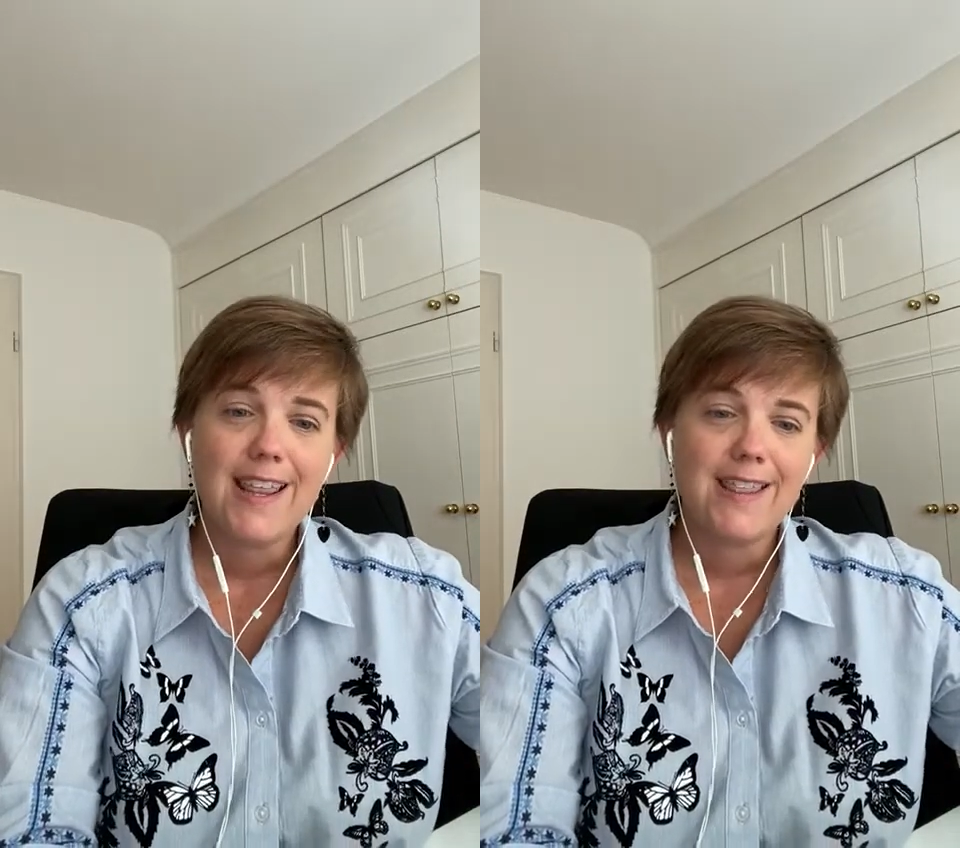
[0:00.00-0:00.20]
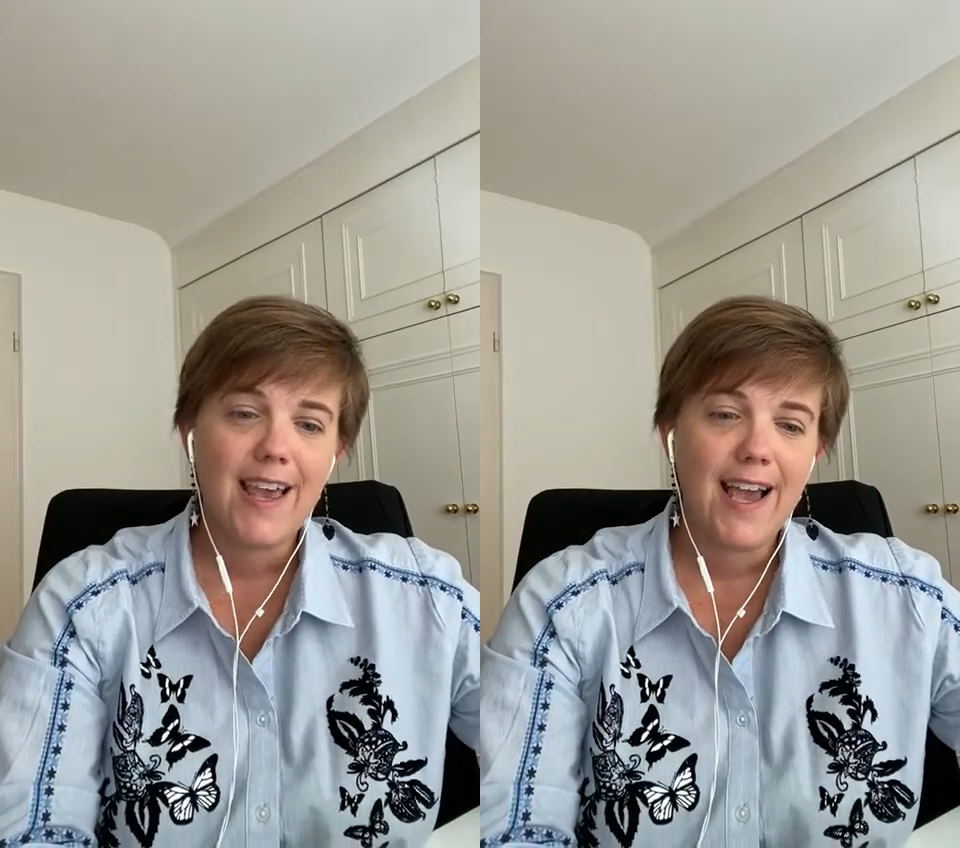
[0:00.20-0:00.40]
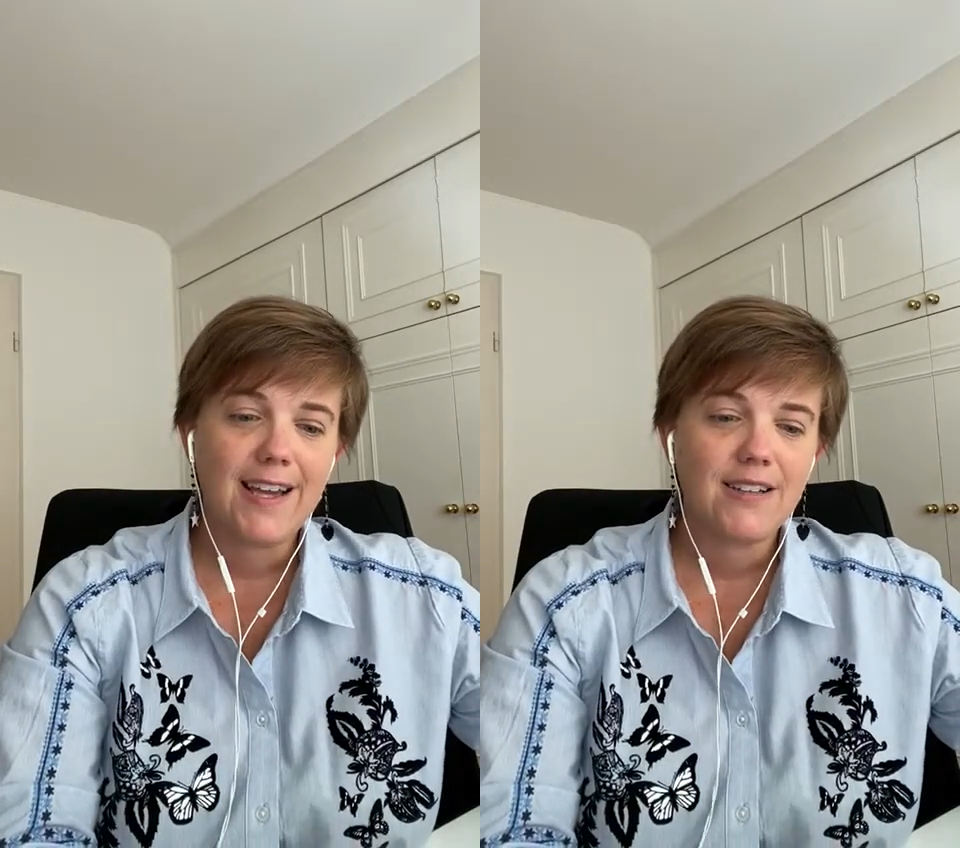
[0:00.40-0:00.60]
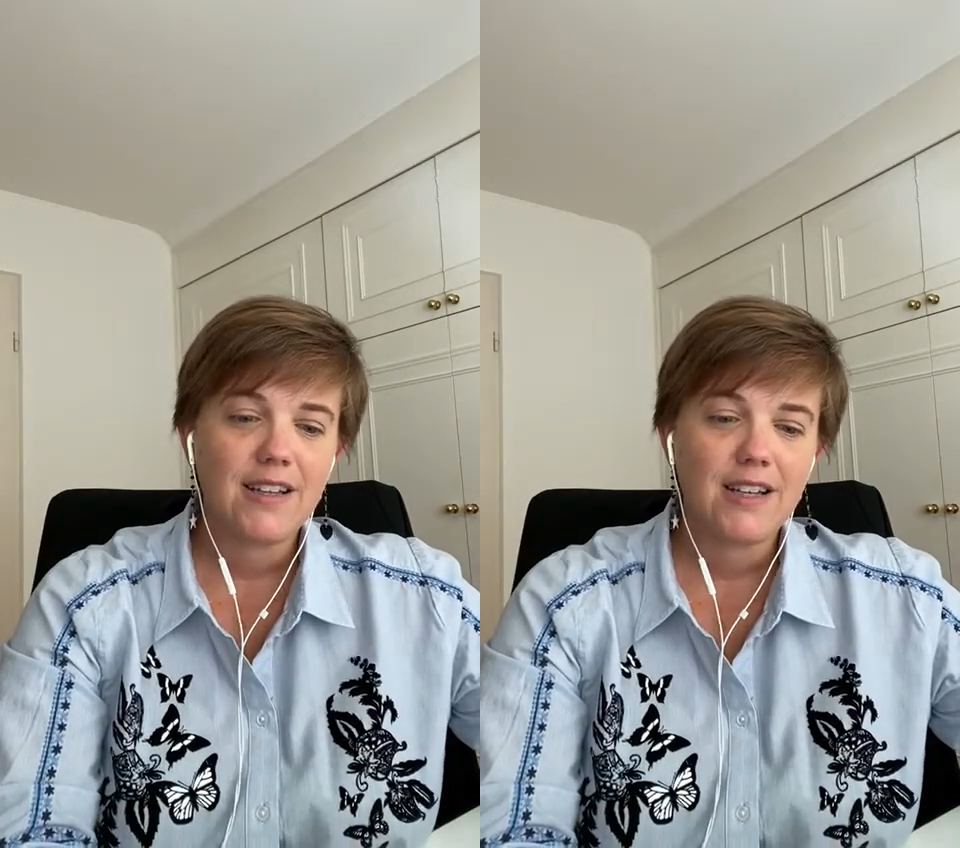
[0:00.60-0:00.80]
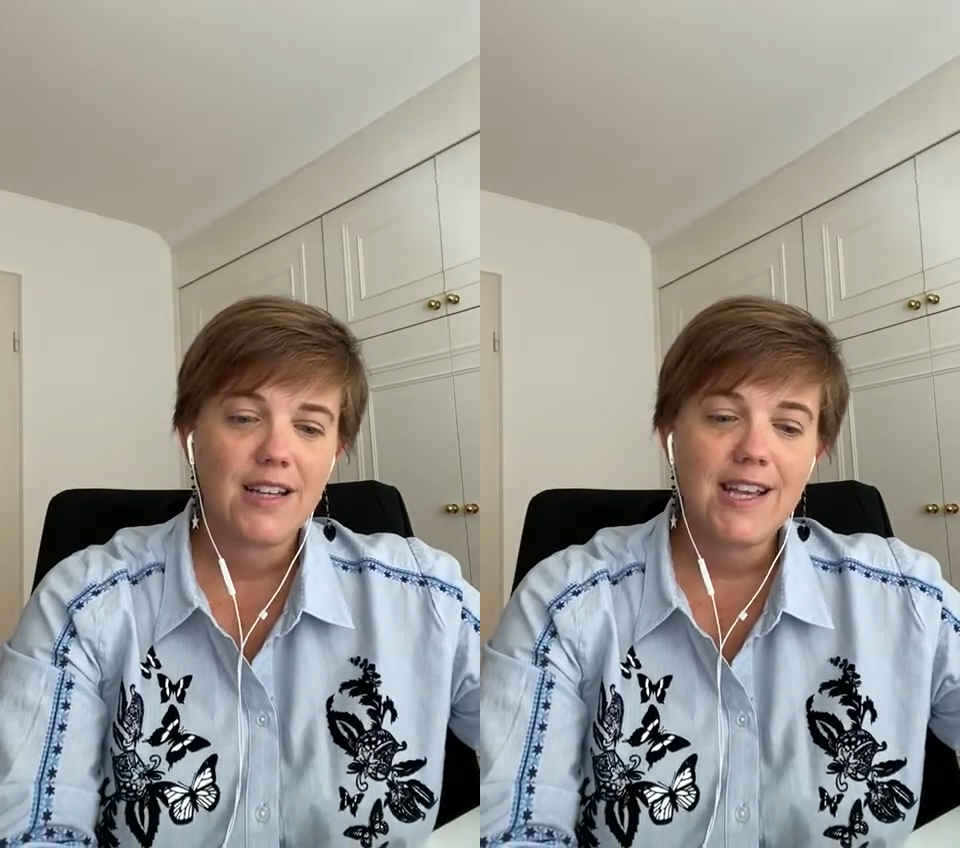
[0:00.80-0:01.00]
that
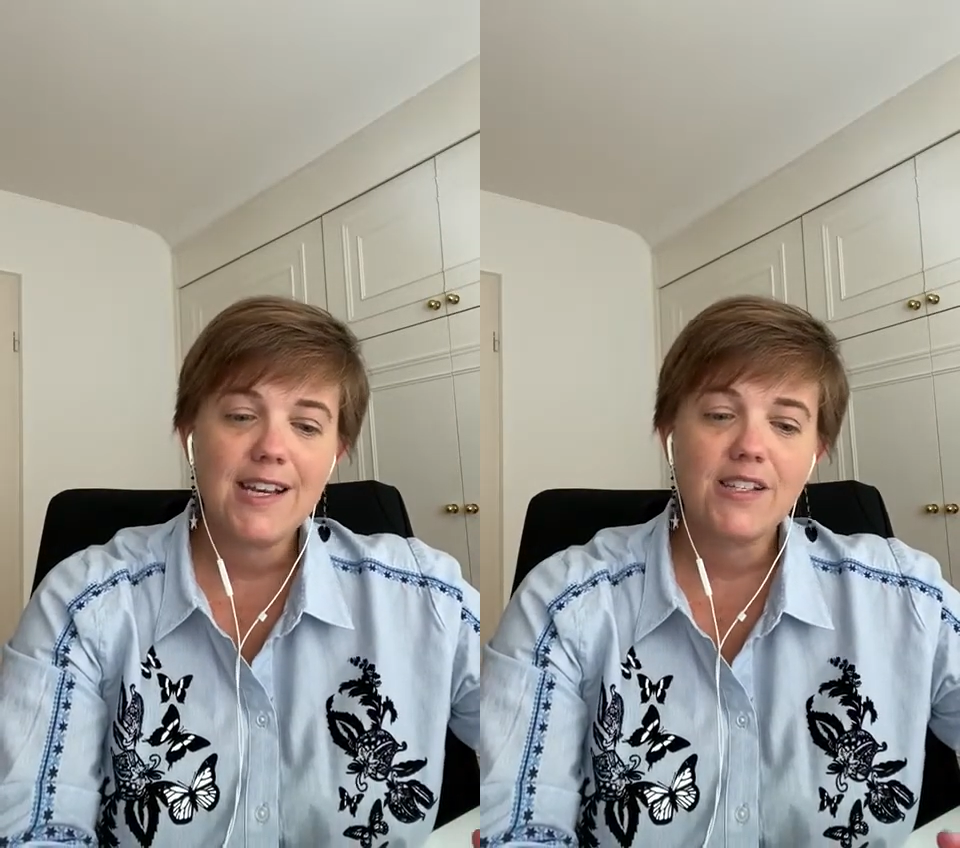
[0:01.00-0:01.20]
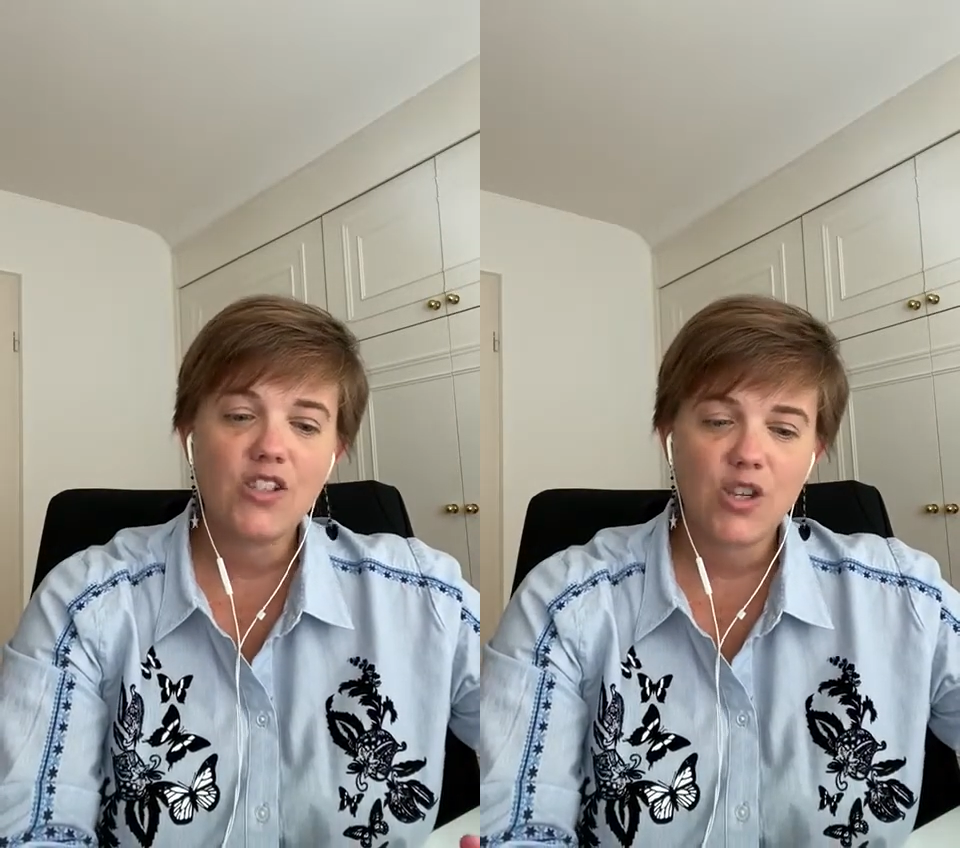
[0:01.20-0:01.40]
it is